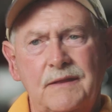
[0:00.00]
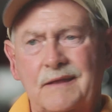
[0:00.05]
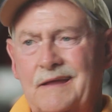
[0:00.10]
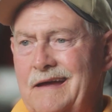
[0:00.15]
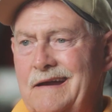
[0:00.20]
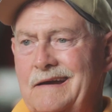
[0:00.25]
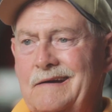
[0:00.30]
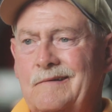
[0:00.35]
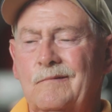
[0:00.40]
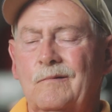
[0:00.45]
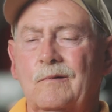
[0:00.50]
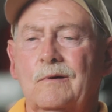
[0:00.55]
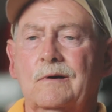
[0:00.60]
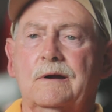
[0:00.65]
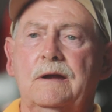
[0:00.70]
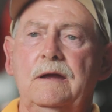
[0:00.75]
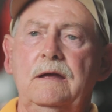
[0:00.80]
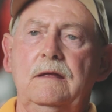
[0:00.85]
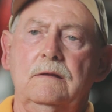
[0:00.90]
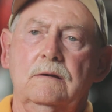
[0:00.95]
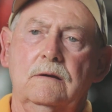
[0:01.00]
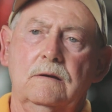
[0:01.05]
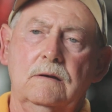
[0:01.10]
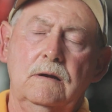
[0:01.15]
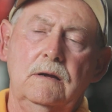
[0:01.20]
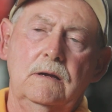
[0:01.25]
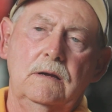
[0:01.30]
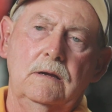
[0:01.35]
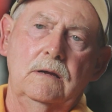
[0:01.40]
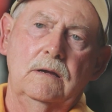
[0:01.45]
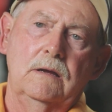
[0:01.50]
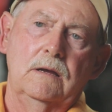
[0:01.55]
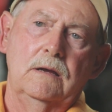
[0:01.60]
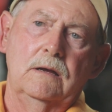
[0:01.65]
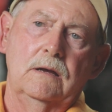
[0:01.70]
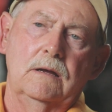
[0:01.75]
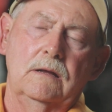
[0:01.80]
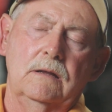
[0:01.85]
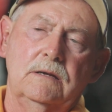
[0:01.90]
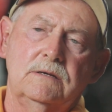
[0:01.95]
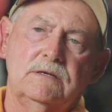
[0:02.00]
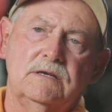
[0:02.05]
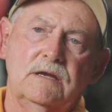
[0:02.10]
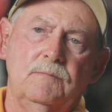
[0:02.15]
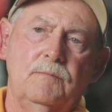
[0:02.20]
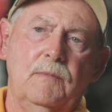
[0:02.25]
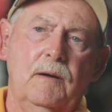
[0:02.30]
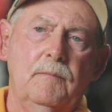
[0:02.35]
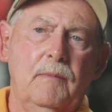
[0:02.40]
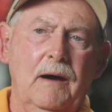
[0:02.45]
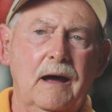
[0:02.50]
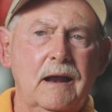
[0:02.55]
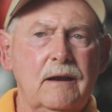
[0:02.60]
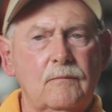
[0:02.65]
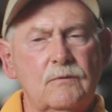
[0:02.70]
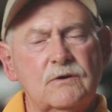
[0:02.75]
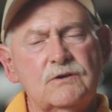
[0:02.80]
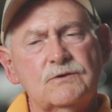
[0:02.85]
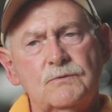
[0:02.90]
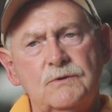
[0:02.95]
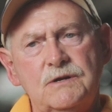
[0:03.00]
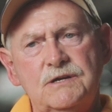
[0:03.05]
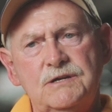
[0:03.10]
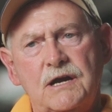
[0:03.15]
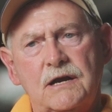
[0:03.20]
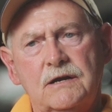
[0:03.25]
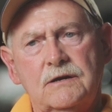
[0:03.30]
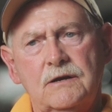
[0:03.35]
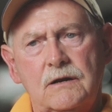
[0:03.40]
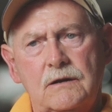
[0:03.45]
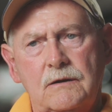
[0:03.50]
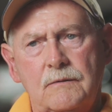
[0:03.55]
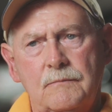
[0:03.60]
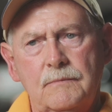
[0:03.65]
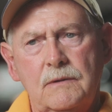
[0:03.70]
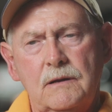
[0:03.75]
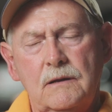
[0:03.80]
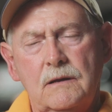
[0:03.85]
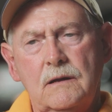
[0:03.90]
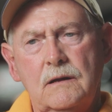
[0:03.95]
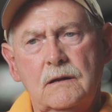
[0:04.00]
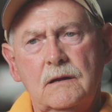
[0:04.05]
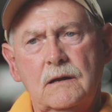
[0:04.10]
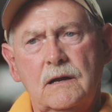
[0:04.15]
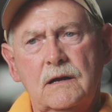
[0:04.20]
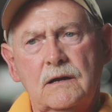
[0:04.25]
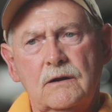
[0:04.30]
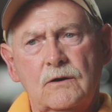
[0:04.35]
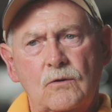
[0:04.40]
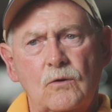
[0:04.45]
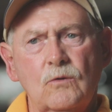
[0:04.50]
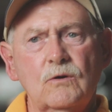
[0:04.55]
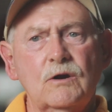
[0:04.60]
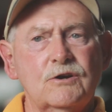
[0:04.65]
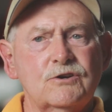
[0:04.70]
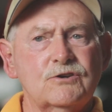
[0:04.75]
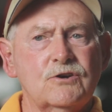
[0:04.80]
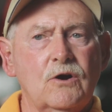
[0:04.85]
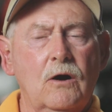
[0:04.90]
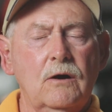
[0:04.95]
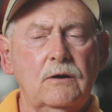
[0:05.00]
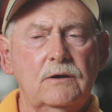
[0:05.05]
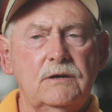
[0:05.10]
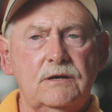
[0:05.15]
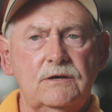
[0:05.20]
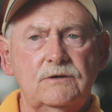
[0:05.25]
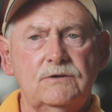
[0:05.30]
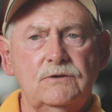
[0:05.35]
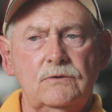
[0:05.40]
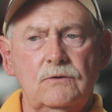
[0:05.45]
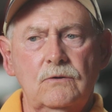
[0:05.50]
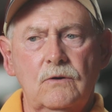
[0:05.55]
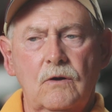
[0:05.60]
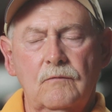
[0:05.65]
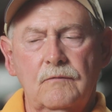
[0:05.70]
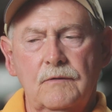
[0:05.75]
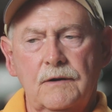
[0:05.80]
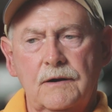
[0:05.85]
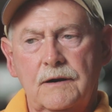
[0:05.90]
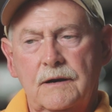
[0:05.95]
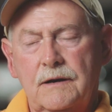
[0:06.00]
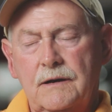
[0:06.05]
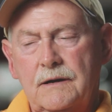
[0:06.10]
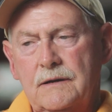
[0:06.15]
They didn't work either. Uh, they said my body was rejecting them and growing a scar tissue over.